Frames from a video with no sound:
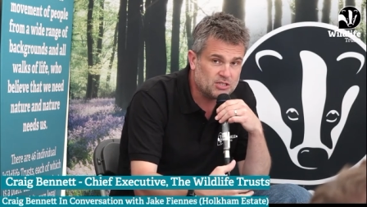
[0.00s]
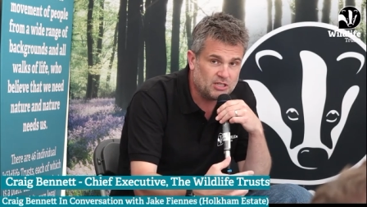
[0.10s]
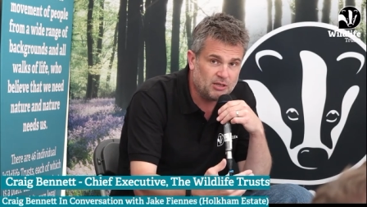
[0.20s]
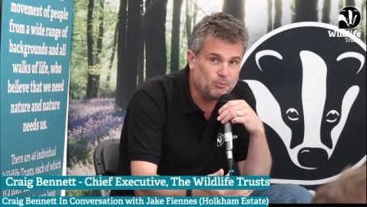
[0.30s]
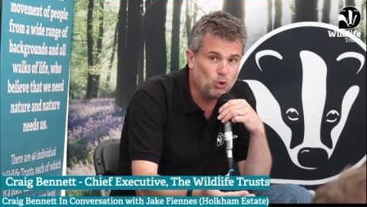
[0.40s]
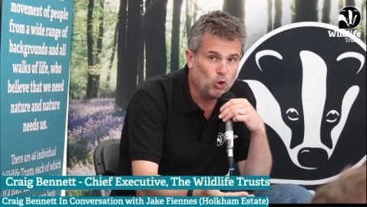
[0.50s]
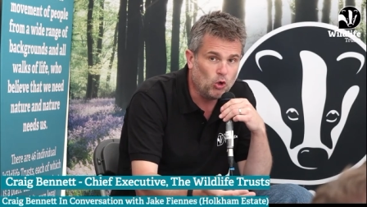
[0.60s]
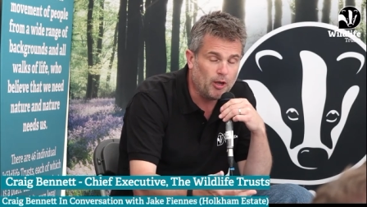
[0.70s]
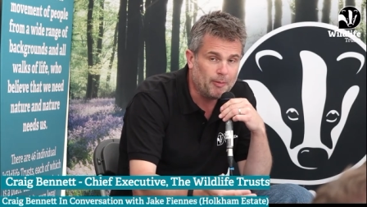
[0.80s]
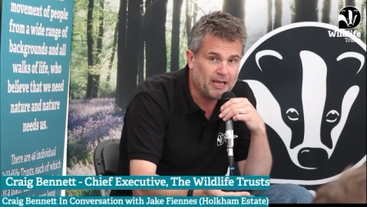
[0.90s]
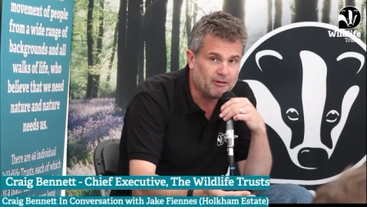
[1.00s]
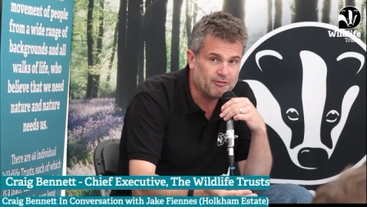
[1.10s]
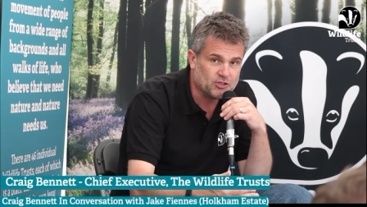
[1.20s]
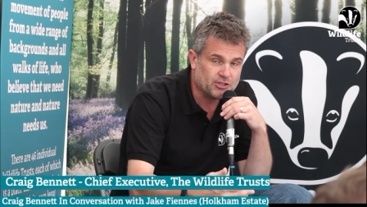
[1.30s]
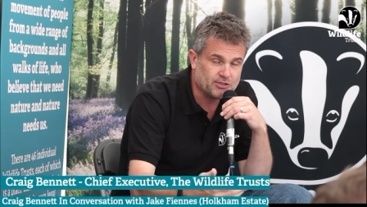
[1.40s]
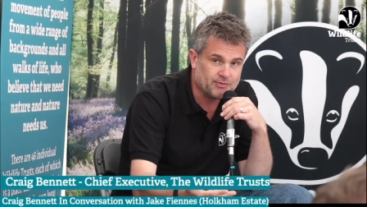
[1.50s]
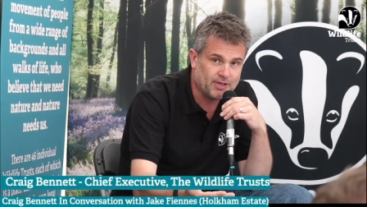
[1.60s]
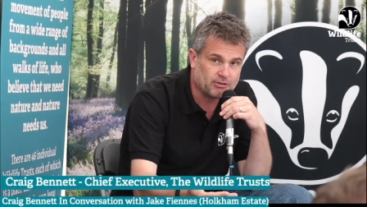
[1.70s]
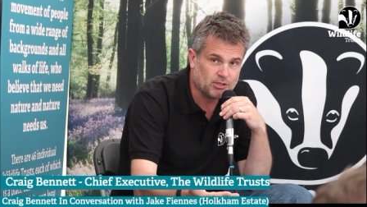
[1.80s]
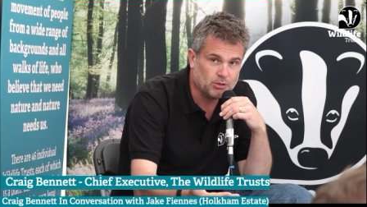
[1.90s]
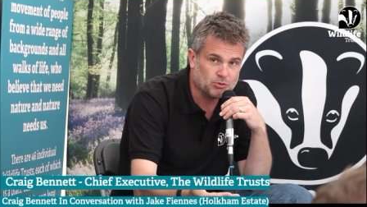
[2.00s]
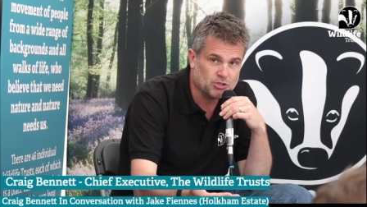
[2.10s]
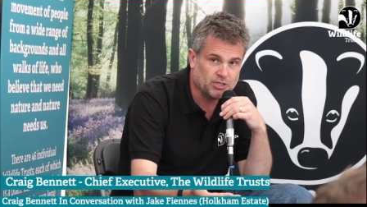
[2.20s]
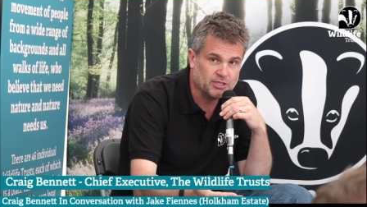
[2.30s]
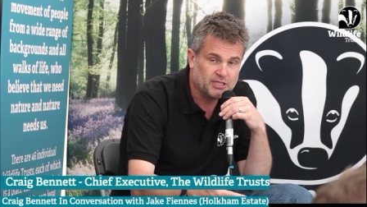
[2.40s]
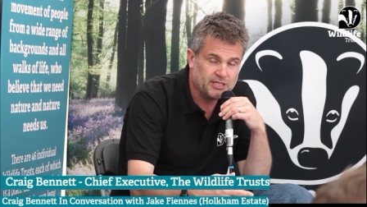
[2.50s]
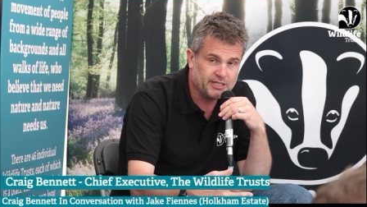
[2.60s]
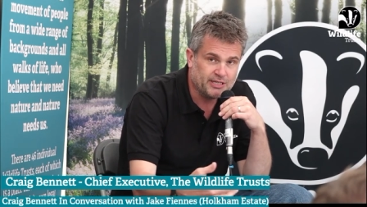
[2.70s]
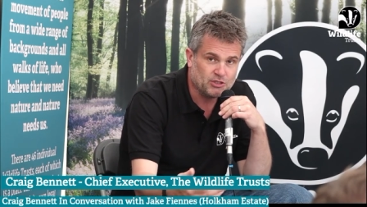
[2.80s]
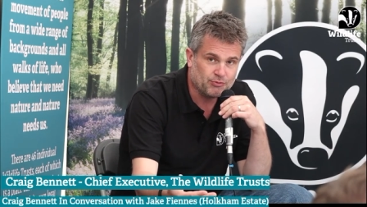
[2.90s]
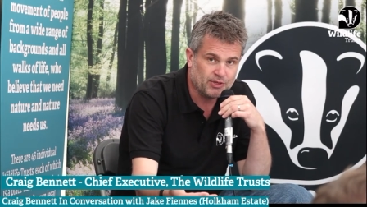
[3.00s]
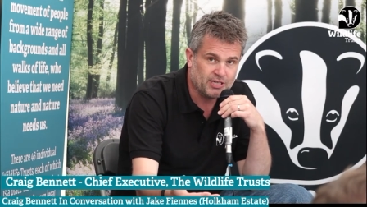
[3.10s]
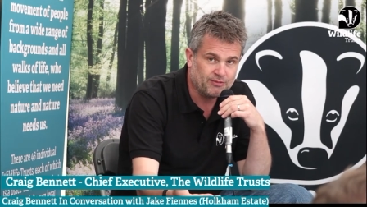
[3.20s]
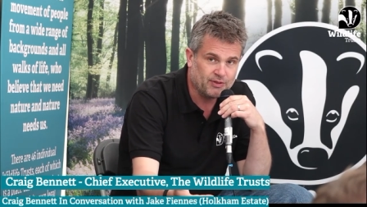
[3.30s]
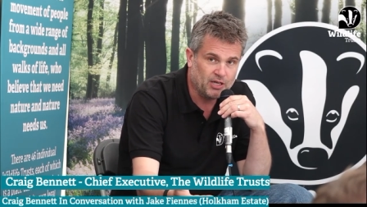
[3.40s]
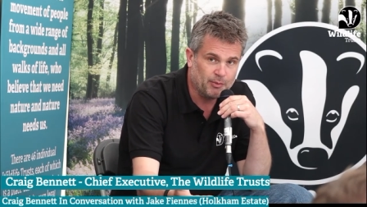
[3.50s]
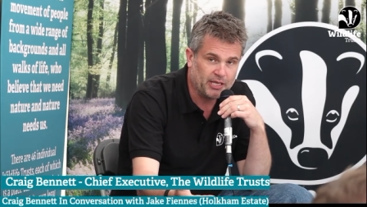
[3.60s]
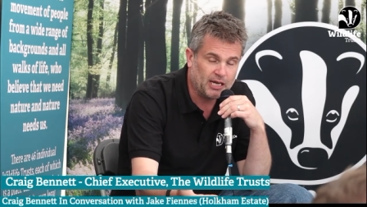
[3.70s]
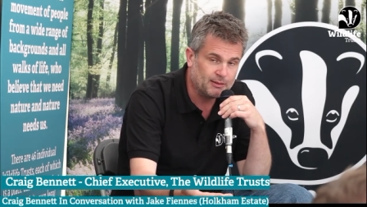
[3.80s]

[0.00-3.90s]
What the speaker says: to learn more about regenerative agriculture, nature-friendly farming.